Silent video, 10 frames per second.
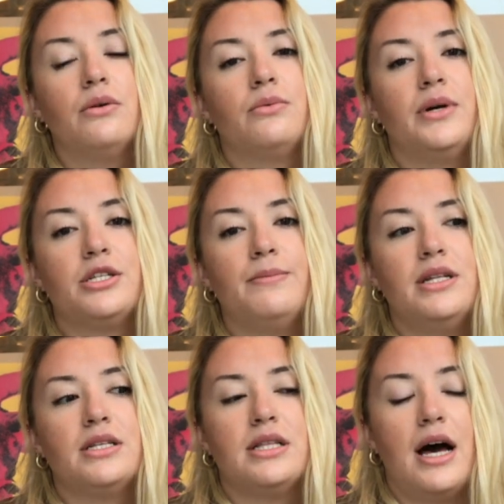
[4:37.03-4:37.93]
which
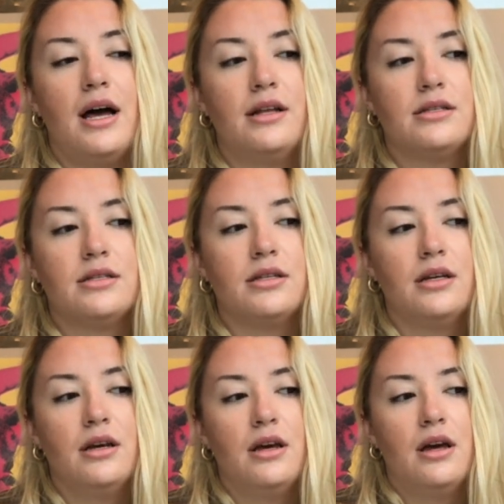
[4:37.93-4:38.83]
means that
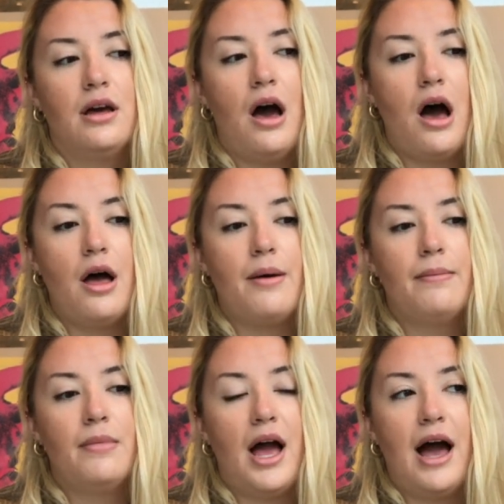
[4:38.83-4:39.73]

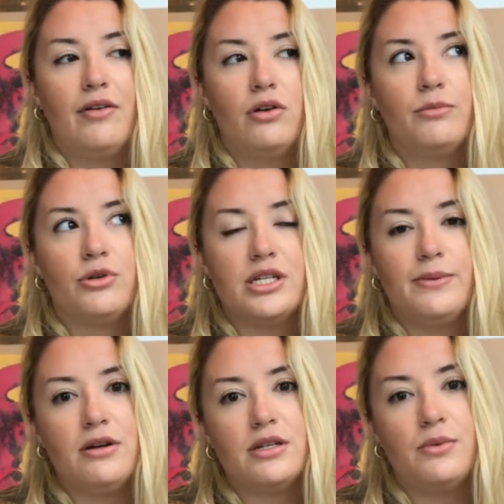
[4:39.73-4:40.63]
I have a lot more
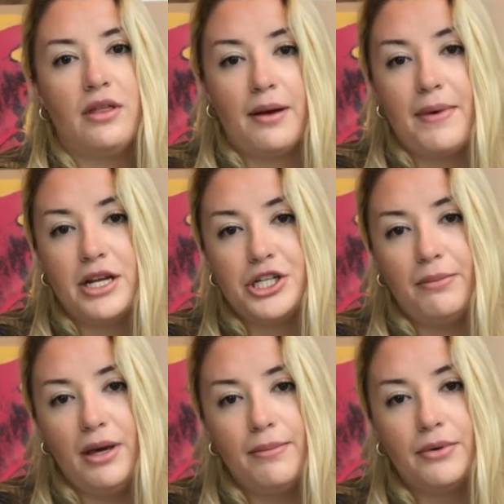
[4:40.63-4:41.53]
experience with managing
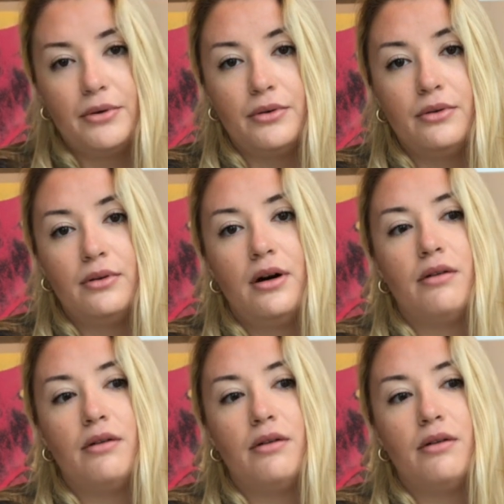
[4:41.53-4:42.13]
people